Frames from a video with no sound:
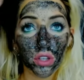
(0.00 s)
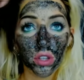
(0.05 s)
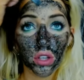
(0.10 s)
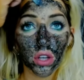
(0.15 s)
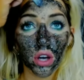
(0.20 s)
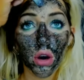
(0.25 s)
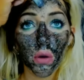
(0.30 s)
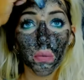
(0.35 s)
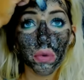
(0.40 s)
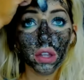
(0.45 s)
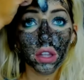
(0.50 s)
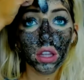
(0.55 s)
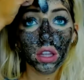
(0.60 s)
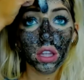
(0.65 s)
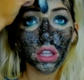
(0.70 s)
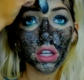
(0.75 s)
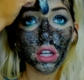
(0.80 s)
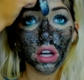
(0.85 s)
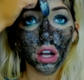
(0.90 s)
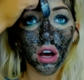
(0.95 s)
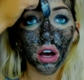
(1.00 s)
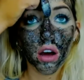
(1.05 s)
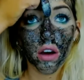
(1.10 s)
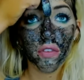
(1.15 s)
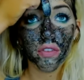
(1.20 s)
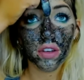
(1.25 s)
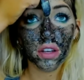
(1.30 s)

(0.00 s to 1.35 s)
you go peeling it off,